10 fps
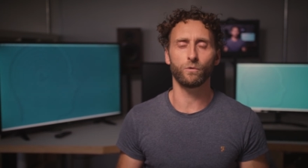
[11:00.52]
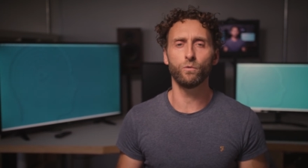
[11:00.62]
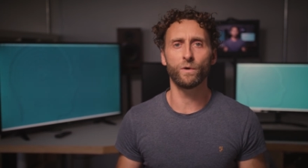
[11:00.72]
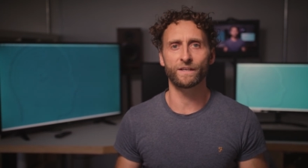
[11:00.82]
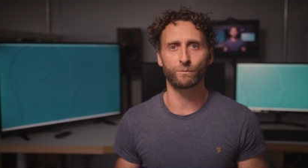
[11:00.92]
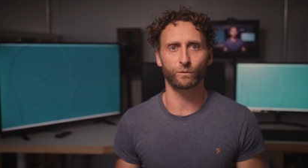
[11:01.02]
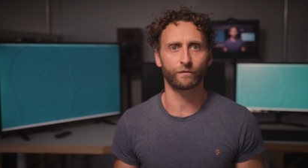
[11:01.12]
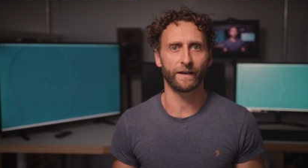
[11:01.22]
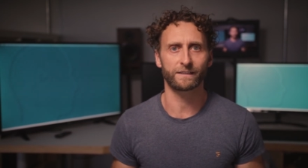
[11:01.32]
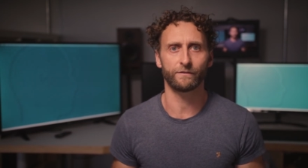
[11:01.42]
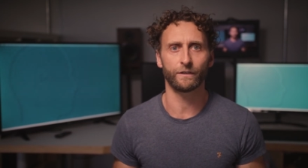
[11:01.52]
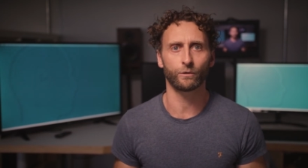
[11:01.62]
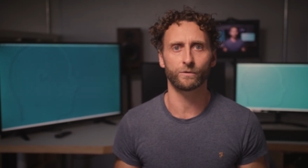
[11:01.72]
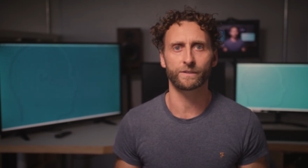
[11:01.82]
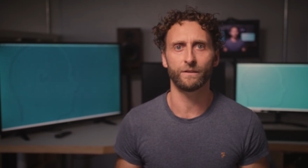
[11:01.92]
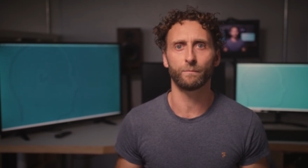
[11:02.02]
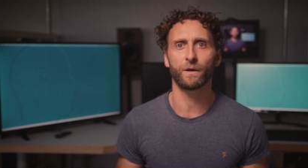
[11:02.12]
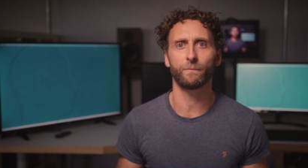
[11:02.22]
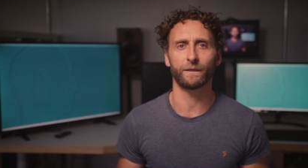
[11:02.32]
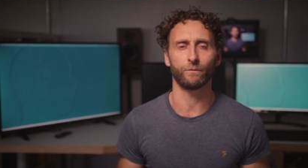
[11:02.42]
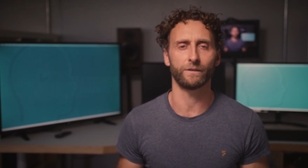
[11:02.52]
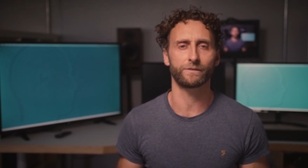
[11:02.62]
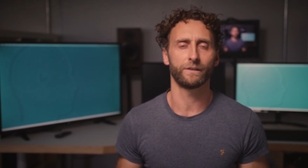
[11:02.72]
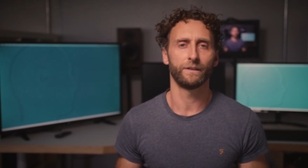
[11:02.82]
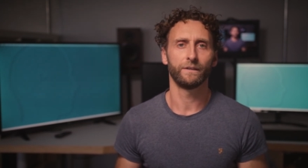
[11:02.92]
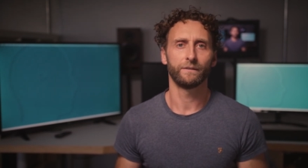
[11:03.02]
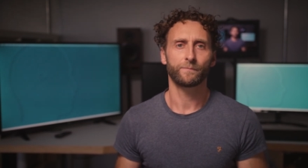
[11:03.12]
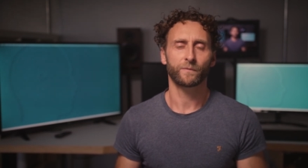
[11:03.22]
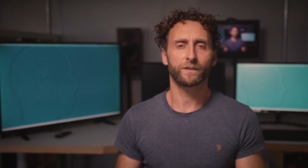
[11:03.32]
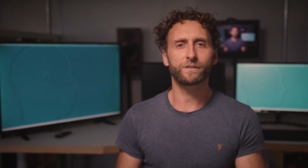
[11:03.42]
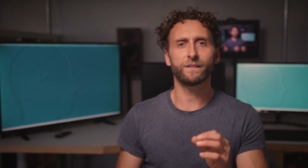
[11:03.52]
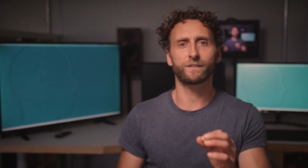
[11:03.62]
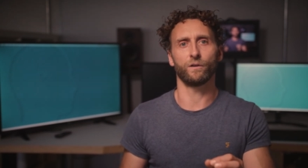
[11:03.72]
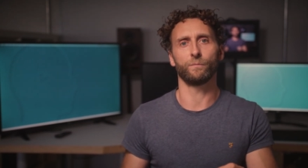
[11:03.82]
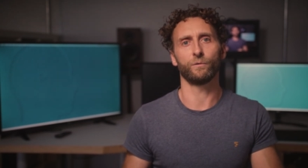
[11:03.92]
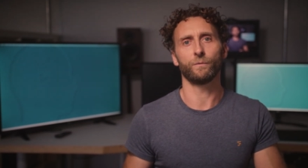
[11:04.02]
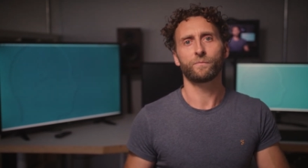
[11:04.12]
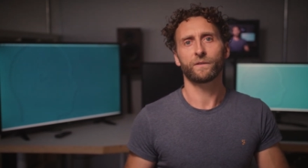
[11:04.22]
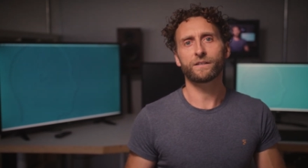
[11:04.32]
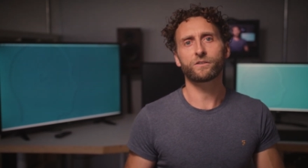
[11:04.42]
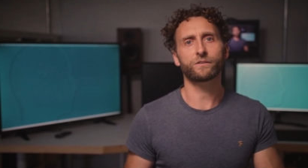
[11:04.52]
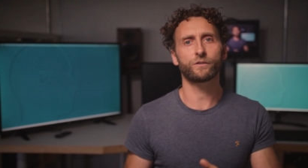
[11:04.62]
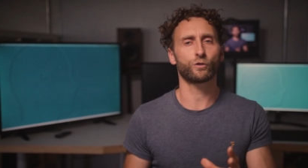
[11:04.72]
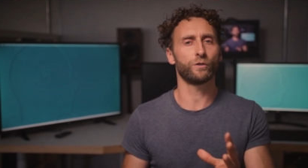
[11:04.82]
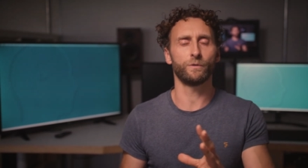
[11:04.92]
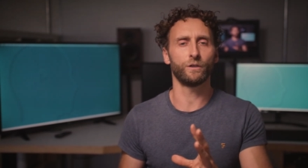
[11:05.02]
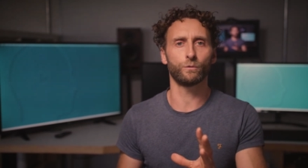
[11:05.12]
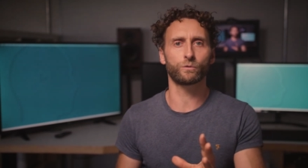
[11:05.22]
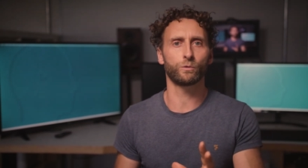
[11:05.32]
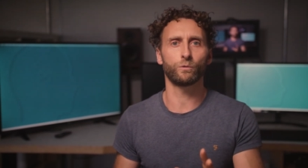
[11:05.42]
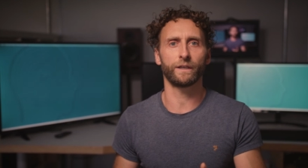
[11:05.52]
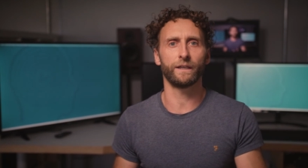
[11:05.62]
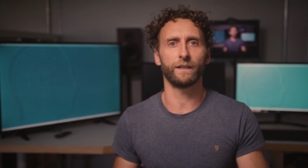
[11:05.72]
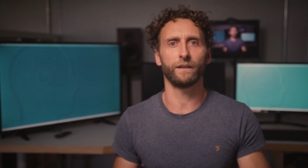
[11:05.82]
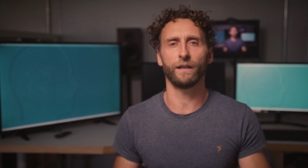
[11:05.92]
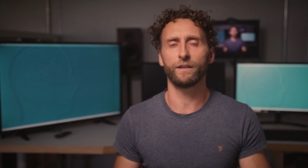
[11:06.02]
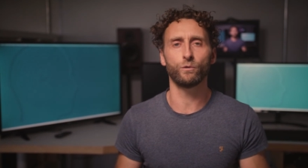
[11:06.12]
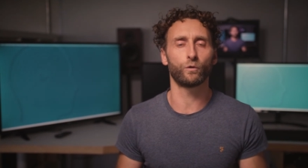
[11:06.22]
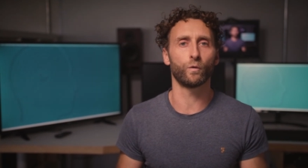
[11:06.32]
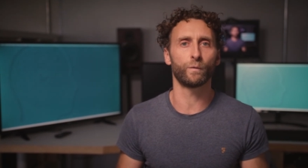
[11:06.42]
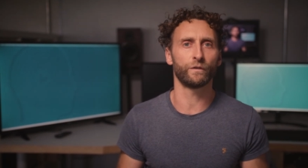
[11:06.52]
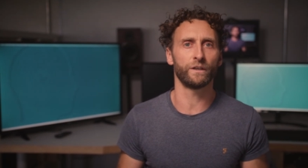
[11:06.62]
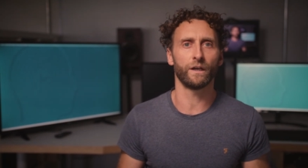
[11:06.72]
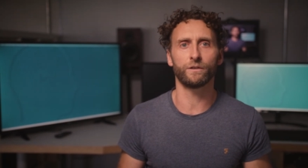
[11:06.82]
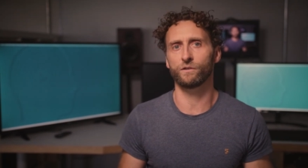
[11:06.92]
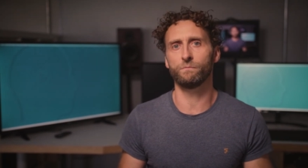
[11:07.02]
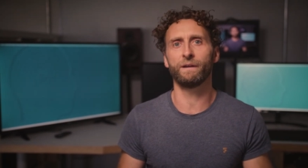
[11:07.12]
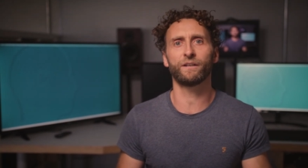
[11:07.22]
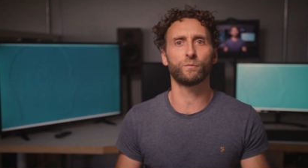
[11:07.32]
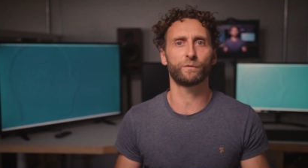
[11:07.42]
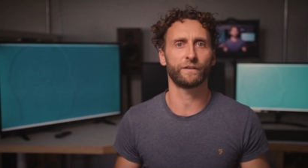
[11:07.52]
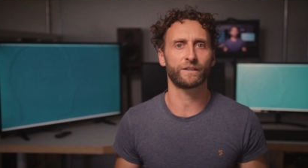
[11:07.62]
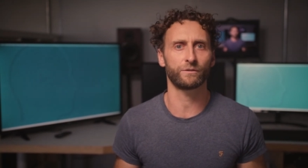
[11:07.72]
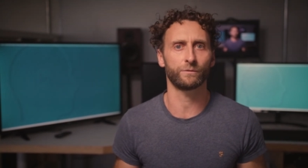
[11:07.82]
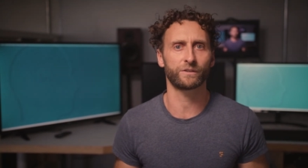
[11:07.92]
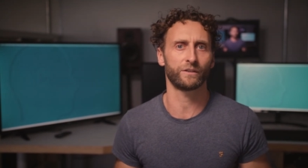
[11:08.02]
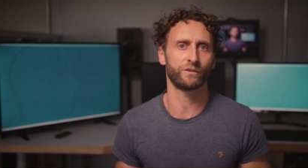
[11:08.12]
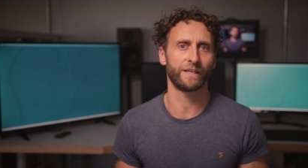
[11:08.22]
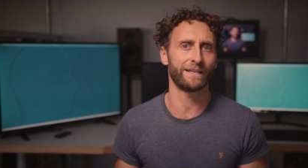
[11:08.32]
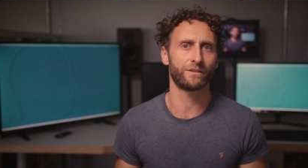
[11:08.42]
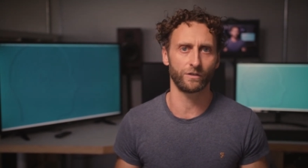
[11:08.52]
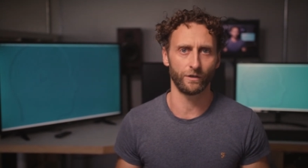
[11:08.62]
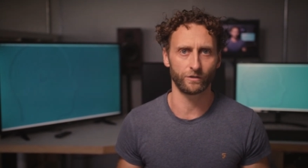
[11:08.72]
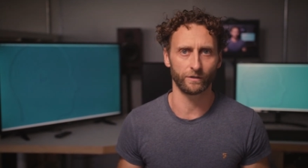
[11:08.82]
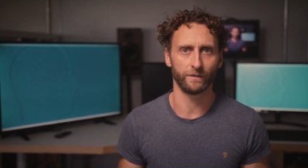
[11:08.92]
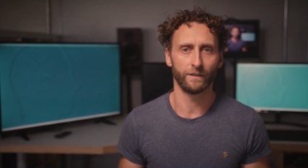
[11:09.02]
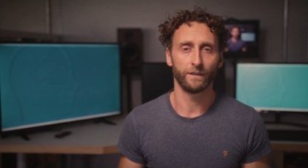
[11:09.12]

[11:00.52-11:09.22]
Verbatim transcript: are always more effective in content than public ones. As an example, let's just assume that you're talking in your corporate video to medical professionals such as a surgeon.